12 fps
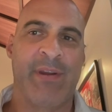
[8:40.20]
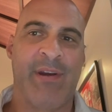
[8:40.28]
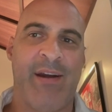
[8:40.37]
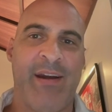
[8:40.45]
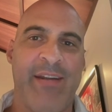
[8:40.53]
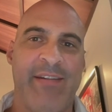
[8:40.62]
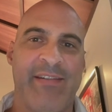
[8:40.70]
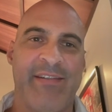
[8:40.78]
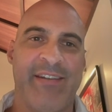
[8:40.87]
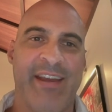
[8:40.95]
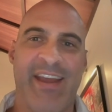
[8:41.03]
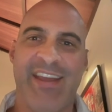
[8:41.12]
All right?
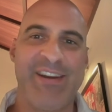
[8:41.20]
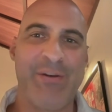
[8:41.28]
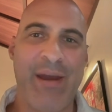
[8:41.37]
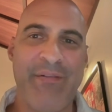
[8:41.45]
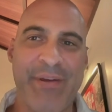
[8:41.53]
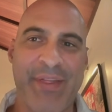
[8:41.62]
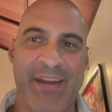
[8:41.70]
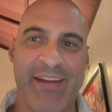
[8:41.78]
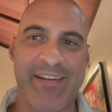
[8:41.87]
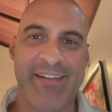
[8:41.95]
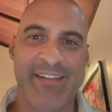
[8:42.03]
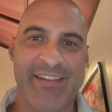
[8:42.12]
It can do
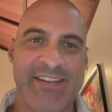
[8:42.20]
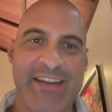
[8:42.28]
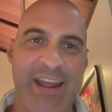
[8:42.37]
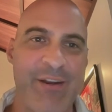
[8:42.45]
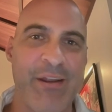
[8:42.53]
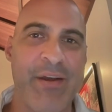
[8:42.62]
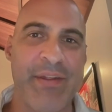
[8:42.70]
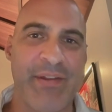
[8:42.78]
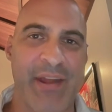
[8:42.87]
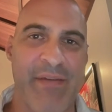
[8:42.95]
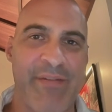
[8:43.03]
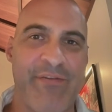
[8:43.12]
everything. Take a look at the
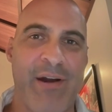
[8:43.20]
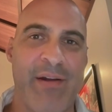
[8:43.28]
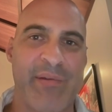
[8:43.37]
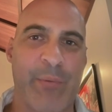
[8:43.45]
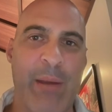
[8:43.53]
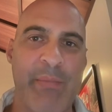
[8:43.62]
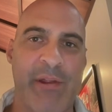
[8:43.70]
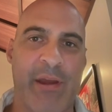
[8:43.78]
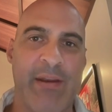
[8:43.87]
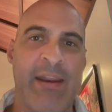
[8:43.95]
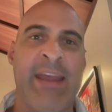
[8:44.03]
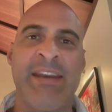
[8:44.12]
Save the Frogs
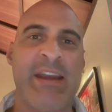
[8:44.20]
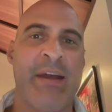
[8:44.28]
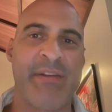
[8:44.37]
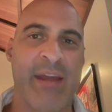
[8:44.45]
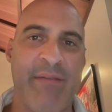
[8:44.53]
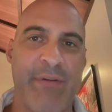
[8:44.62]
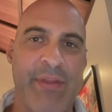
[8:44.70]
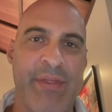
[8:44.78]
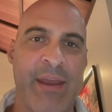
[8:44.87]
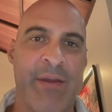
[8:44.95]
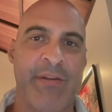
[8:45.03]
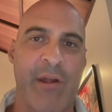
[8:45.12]
website. It does
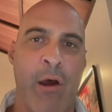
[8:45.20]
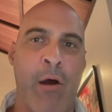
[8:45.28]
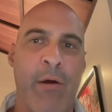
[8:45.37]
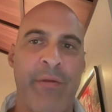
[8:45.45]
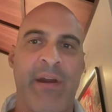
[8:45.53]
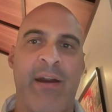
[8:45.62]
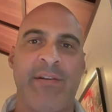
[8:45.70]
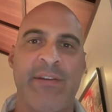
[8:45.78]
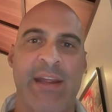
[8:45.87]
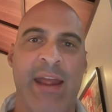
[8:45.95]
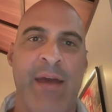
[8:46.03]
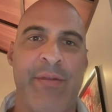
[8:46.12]
everything. It's all there
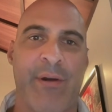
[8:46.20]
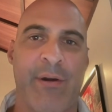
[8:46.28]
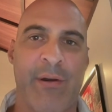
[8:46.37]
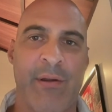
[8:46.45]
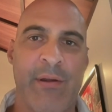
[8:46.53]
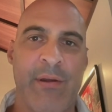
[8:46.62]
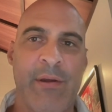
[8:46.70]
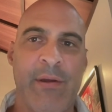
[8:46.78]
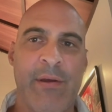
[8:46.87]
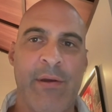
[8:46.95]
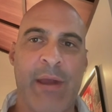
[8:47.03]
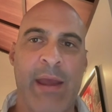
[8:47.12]
together.
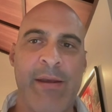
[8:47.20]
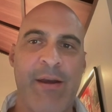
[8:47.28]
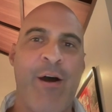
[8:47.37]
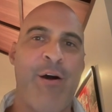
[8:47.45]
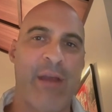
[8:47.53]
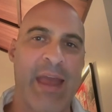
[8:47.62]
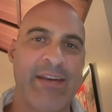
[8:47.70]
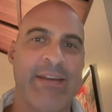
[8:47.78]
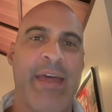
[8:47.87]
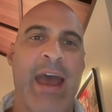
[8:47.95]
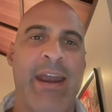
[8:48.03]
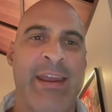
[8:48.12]
Okay? I'll get
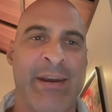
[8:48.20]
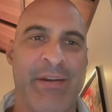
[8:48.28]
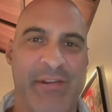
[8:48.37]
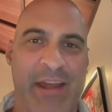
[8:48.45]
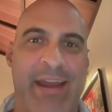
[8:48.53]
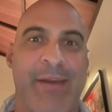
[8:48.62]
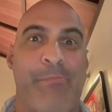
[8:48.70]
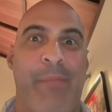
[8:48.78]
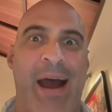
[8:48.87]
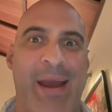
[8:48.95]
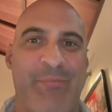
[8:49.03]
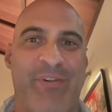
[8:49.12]
to that in a second.
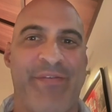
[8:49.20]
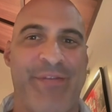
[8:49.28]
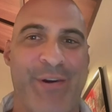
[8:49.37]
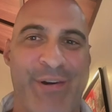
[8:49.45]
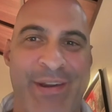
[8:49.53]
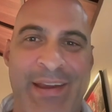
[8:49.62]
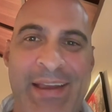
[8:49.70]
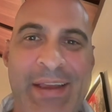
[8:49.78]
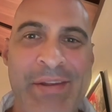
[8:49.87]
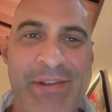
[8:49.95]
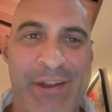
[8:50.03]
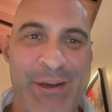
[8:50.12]
My preferred
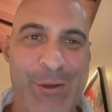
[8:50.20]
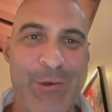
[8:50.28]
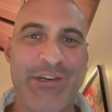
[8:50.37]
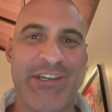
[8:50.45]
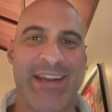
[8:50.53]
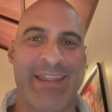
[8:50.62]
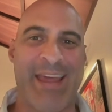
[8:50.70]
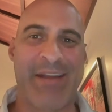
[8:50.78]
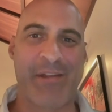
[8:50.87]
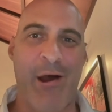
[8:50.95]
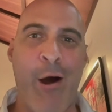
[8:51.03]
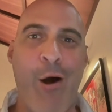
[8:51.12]
solution
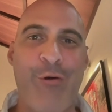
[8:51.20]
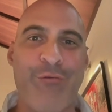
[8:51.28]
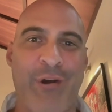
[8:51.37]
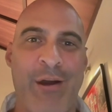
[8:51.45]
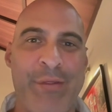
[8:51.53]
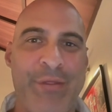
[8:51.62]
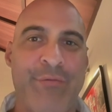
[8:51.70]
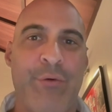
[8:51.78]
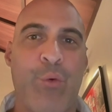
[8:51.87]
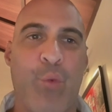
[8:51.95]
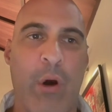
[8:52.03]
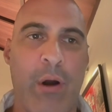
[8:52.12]
that's all run
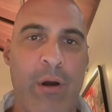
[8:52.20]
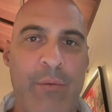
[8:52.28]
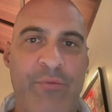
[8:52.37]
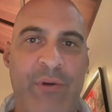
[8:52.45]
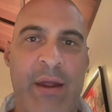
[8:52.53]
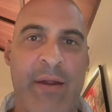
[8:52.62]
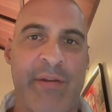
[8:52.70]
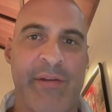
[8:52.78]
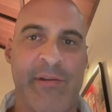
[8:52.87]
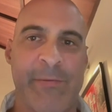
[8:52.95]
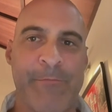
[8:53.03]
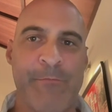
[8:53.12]
through
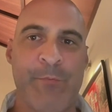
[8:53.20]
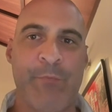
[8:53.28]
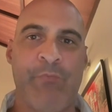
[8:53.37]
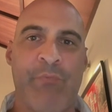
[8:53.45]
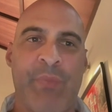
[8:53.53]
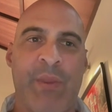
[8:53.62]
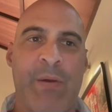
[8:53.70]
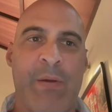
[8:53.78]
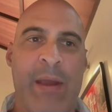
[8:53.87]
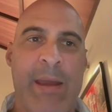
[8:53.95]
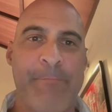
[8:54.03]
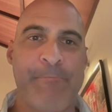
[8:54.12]
WordPress.
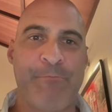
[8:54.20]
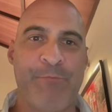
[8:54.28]
Okay?